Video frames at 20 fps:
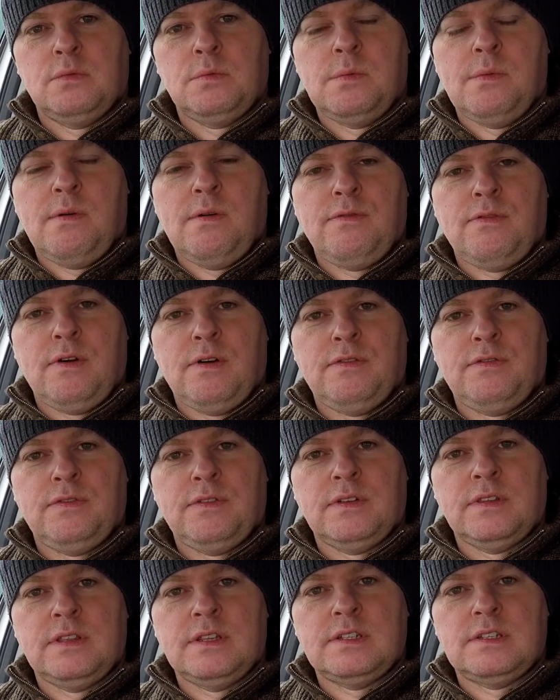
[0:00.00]
We're off
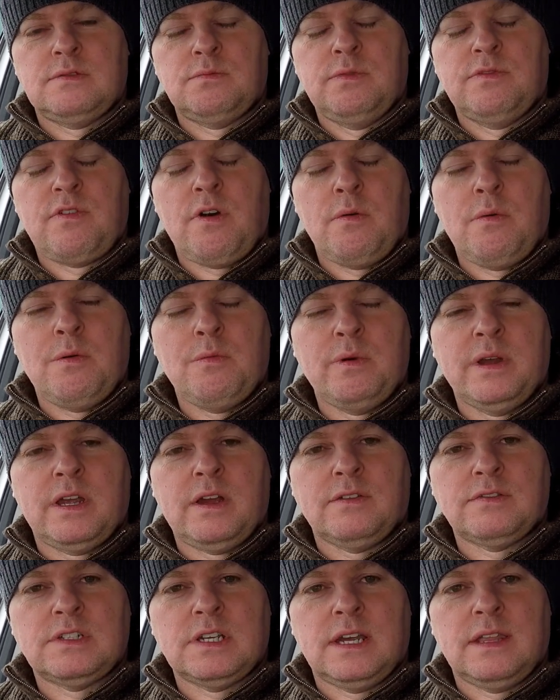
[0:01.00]
this. We've got 1 week
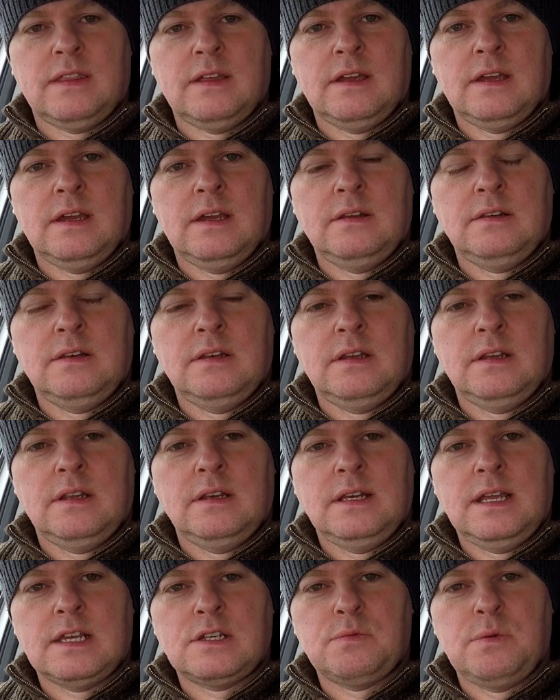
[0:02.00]
off together, and
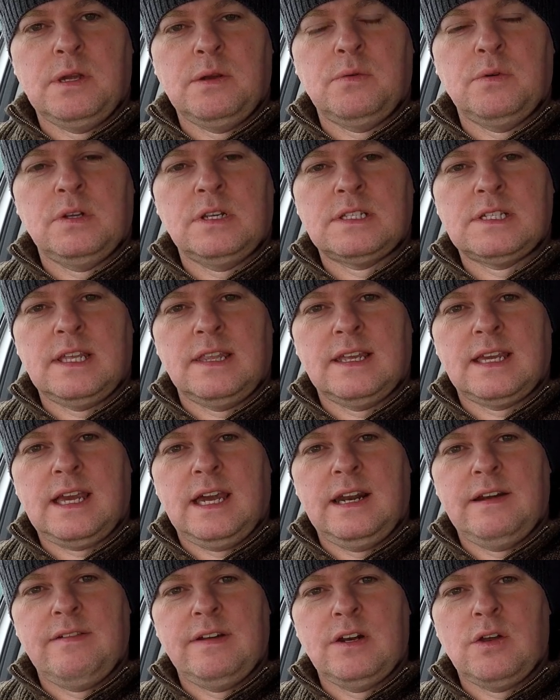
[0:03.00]
next week we're going to take the
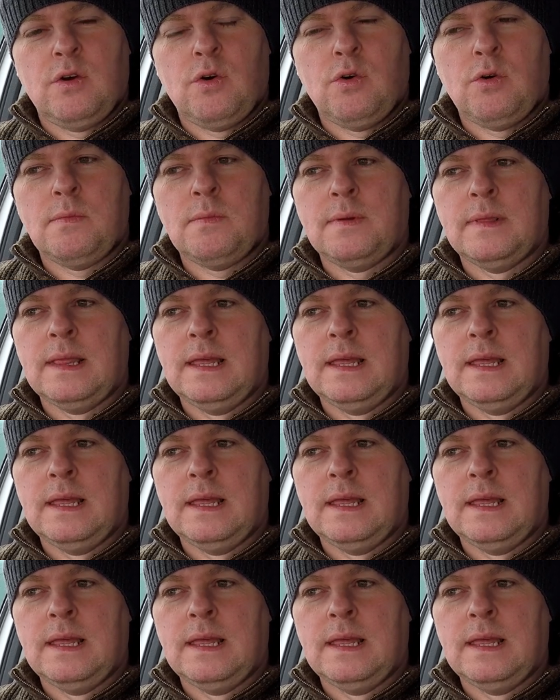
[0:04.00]
caravan home